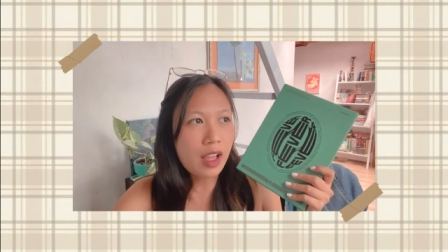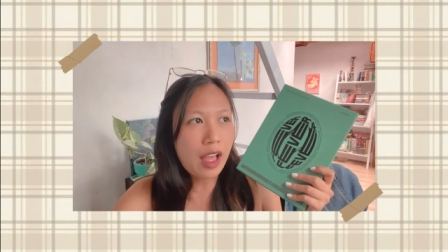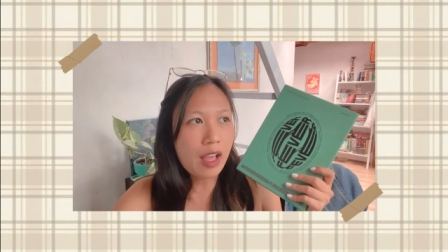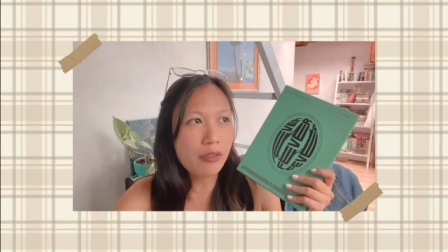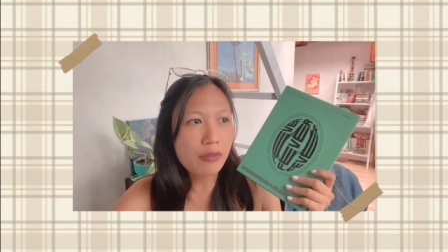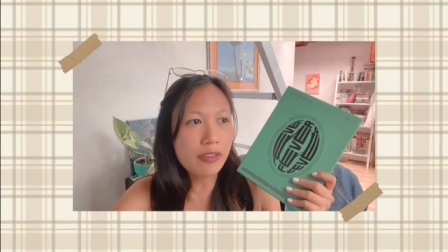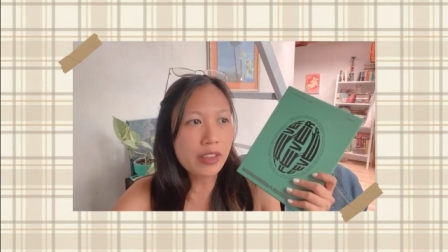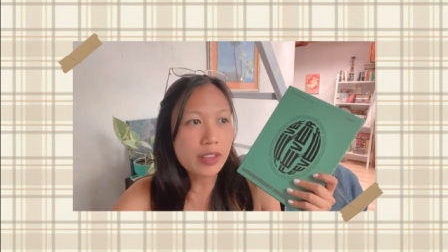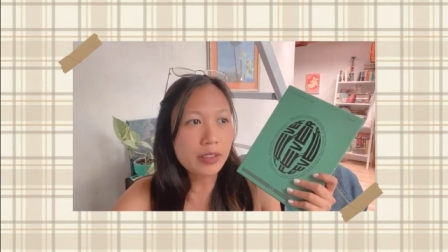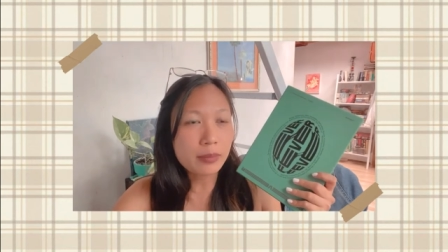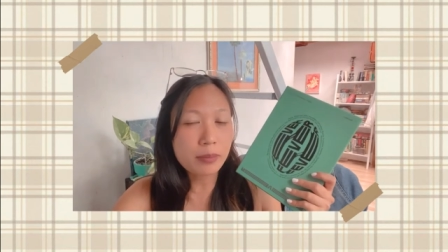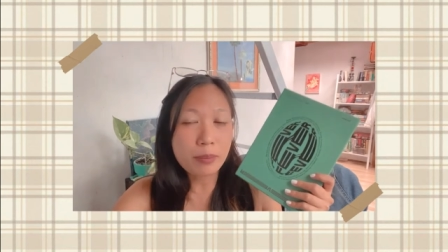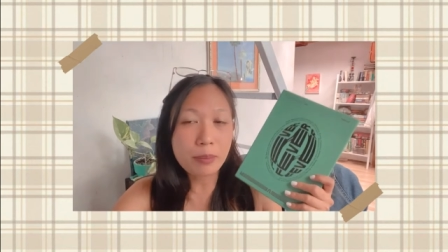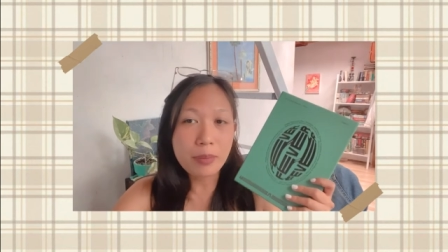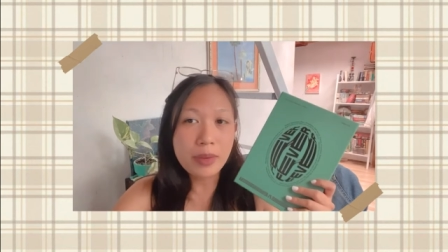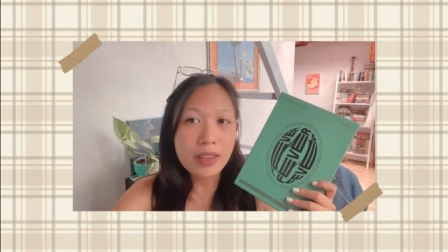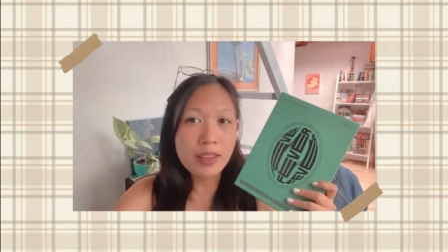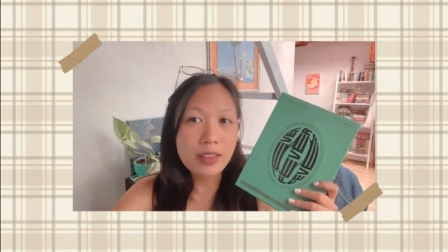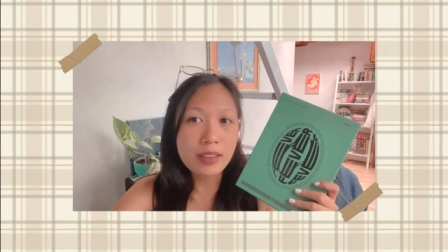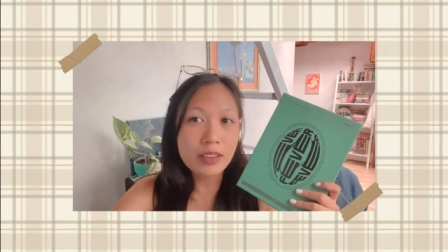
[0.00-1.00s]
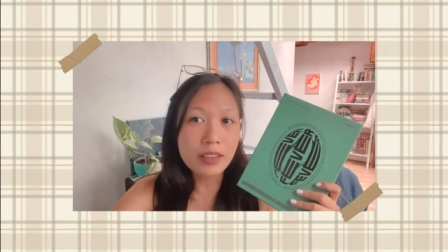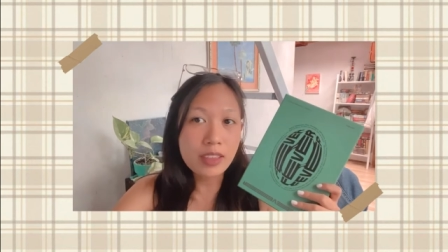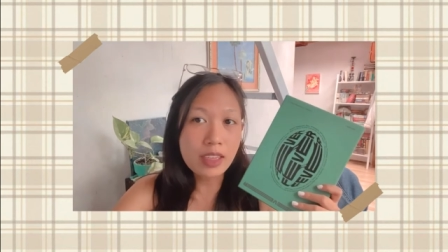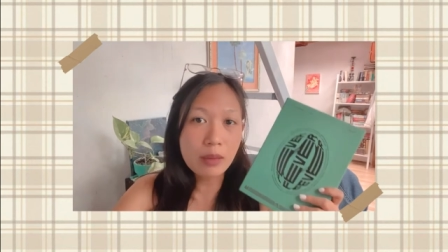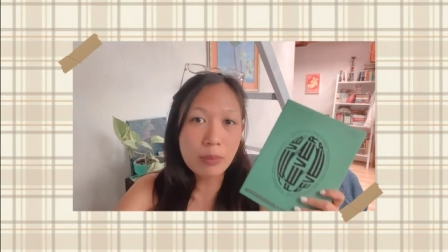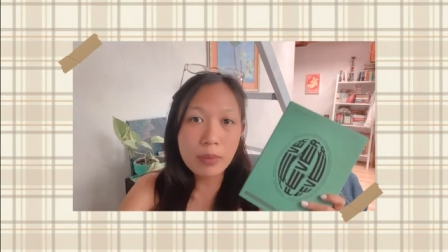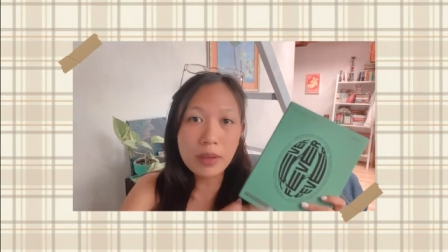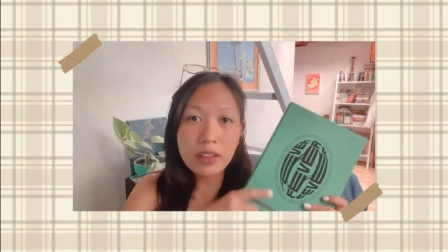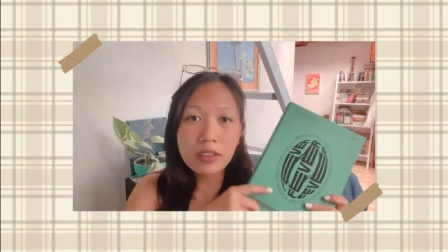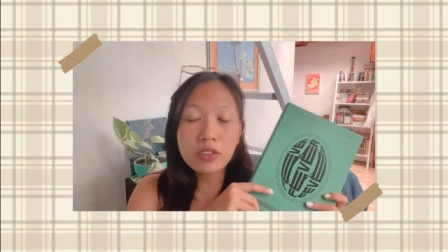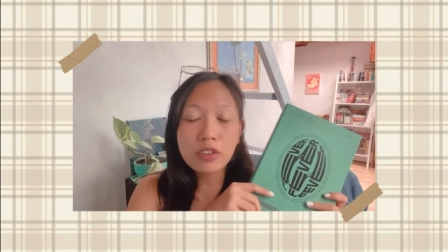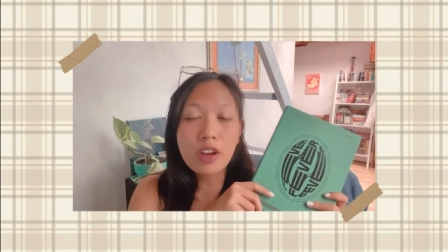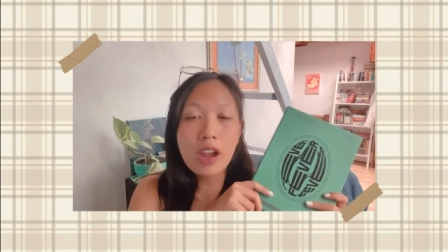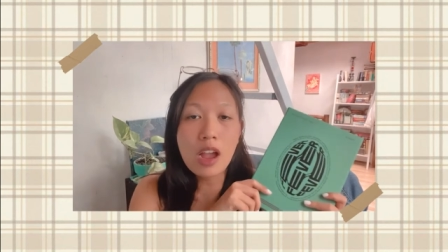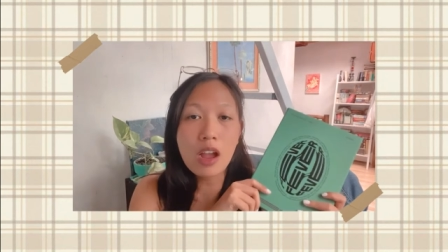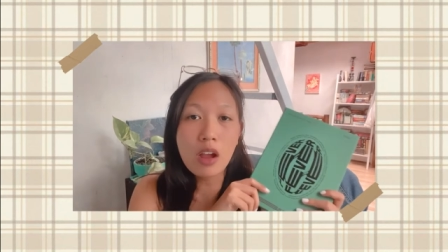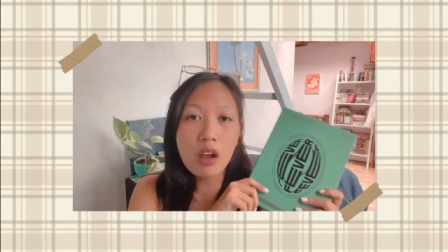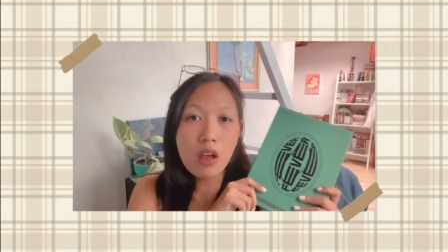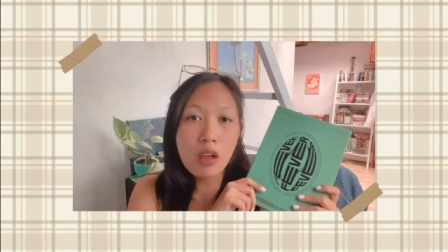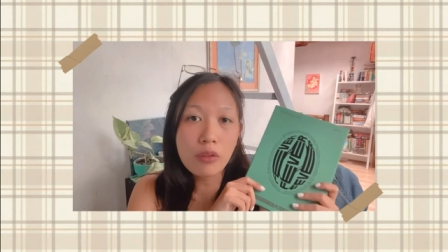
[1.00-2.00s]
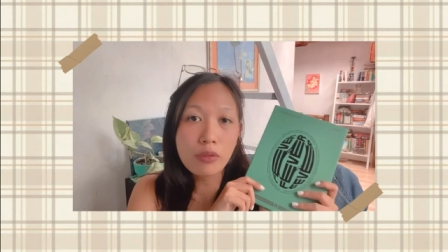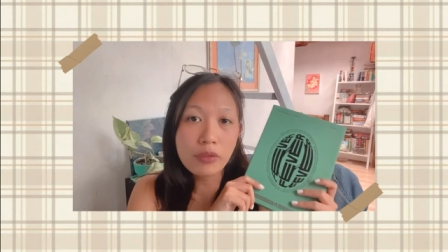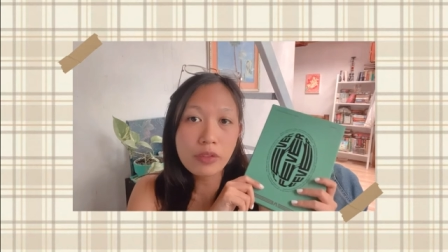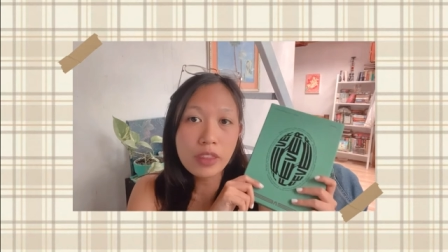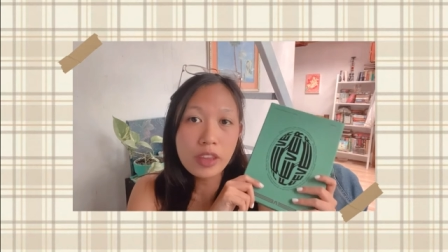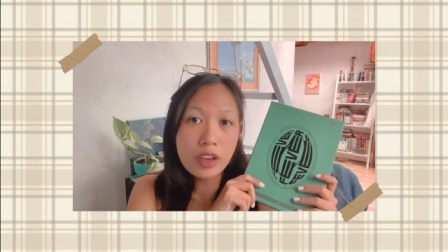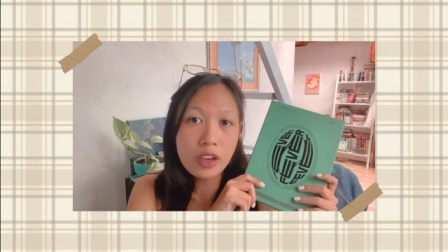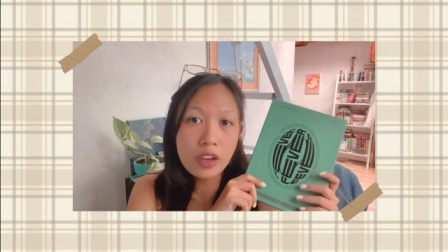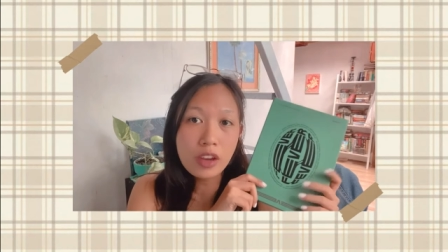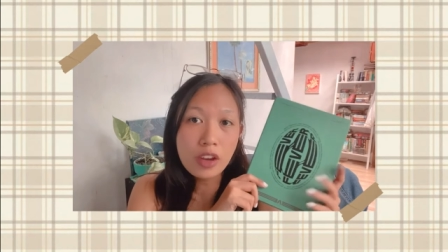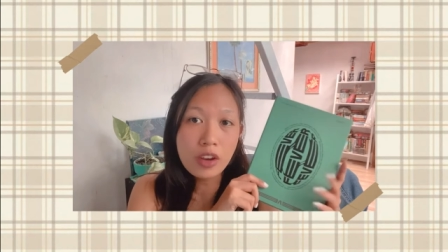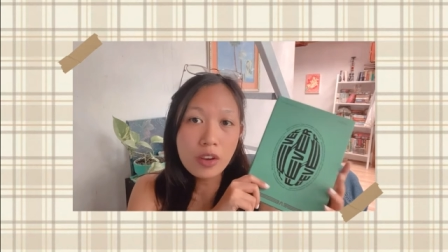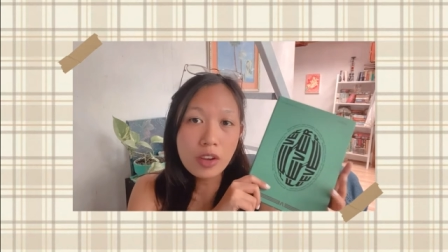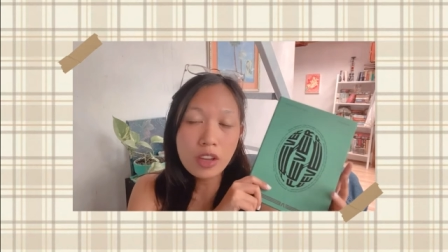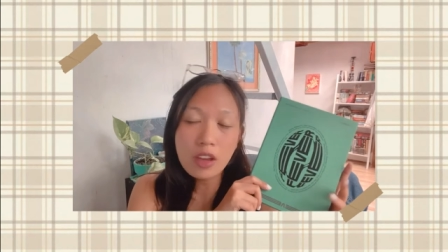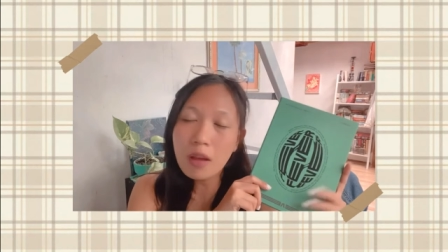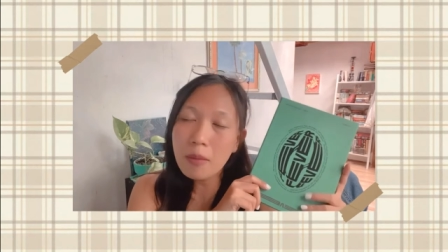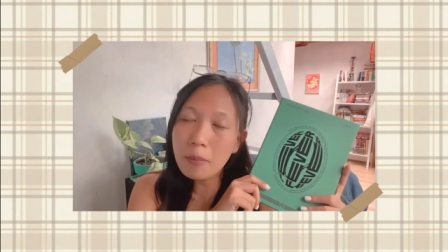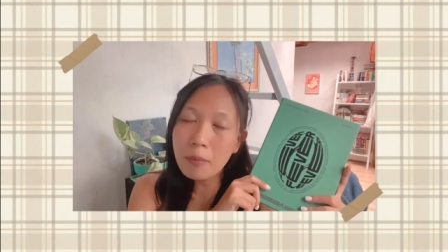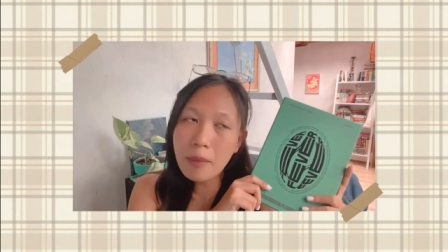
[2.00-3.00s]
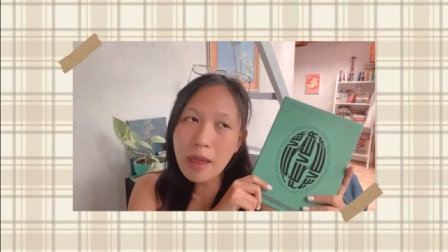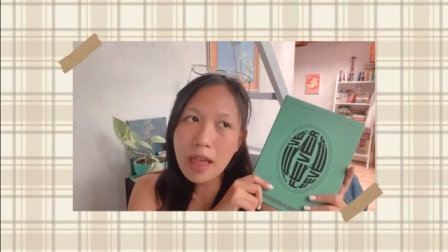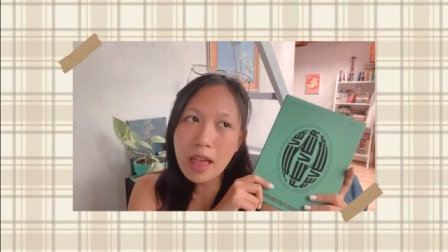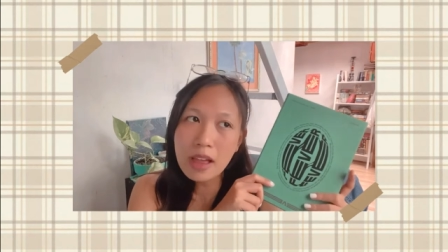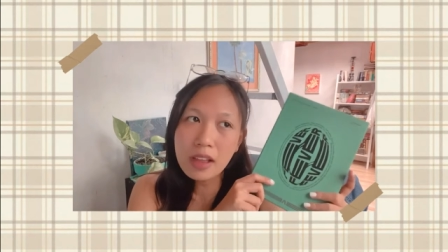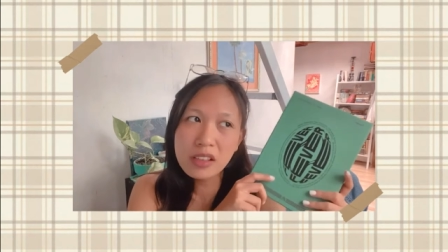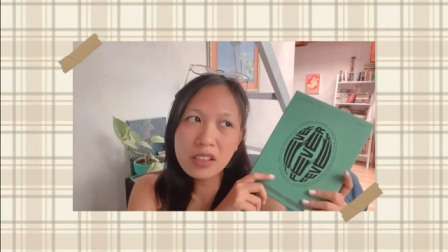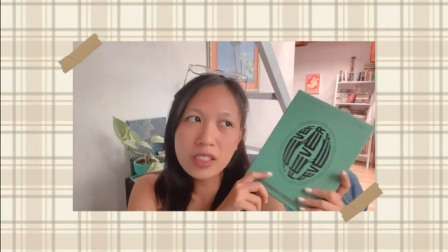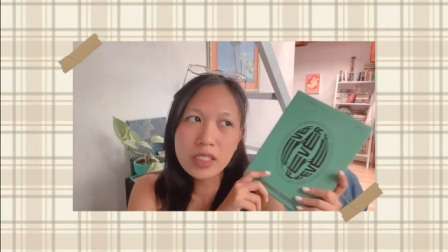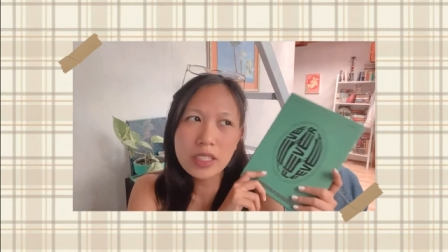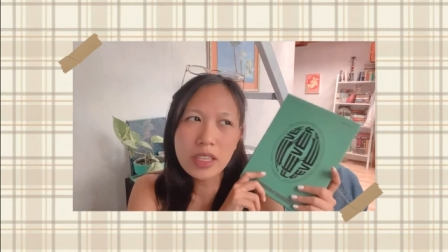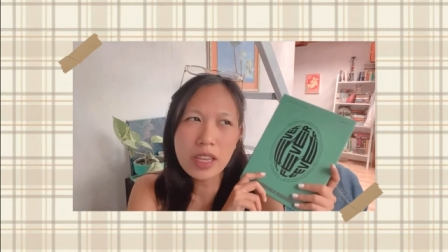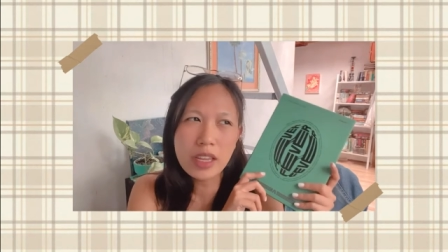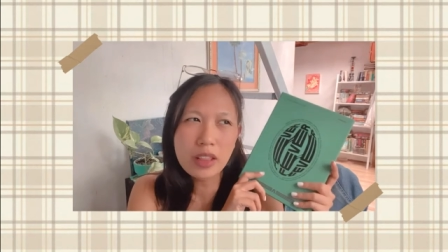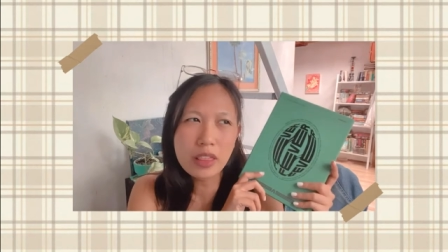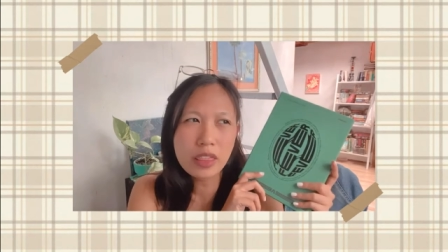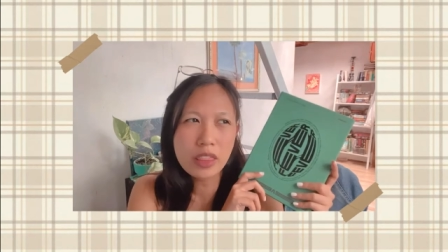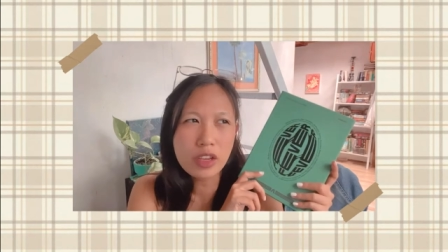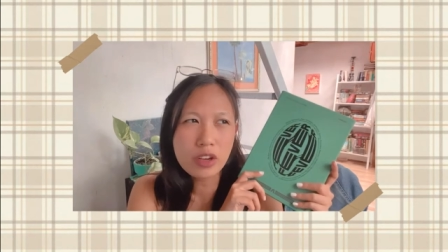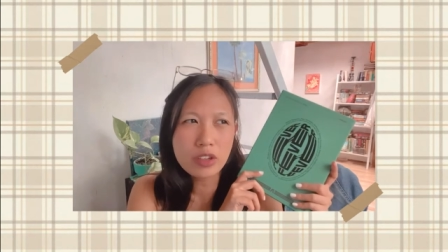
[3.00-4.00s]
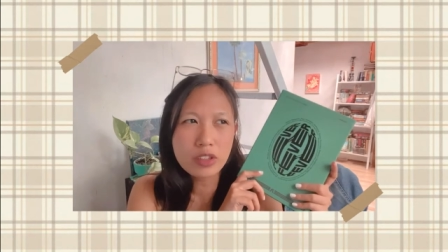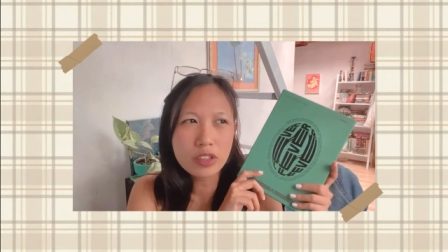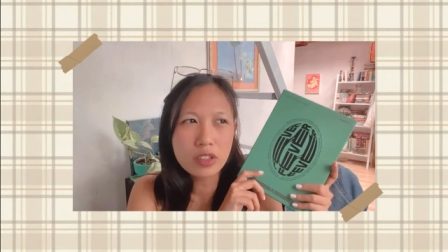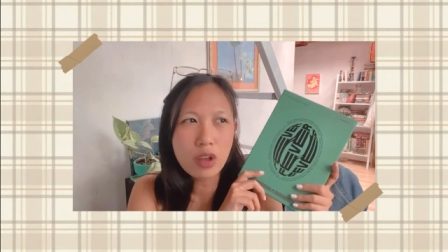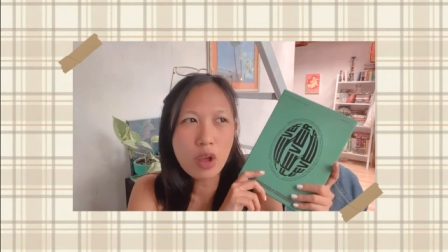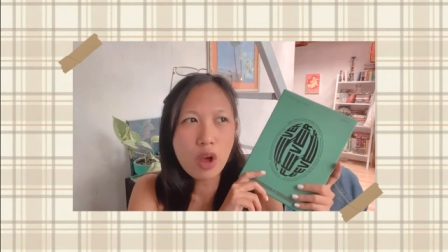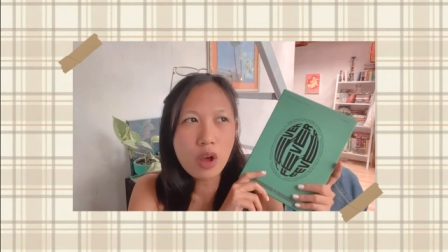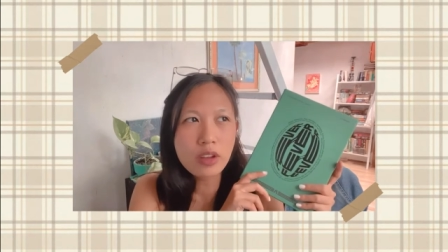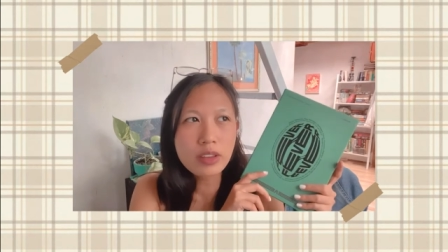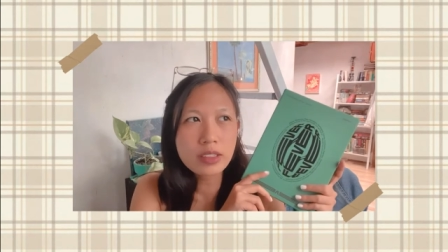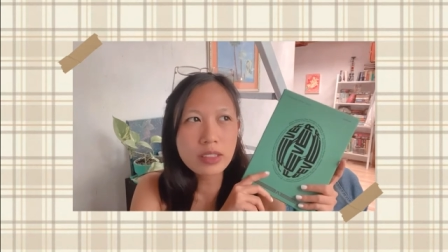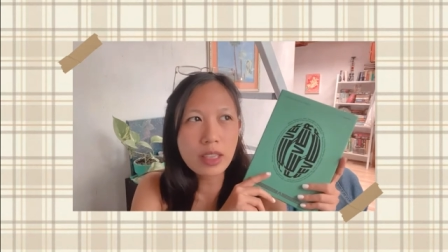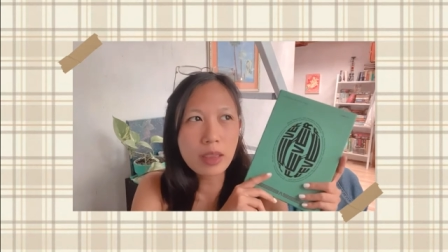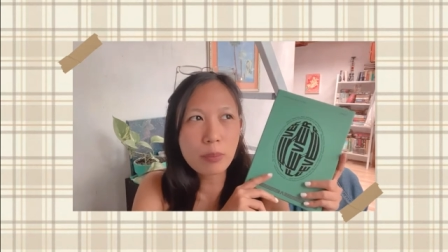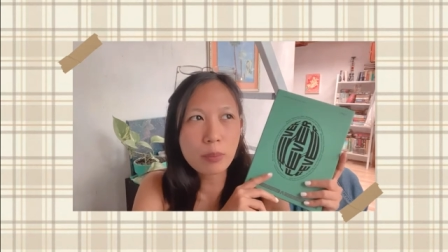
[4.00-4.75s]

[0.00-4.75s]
haven't been keeping track of their comebacks and their songs.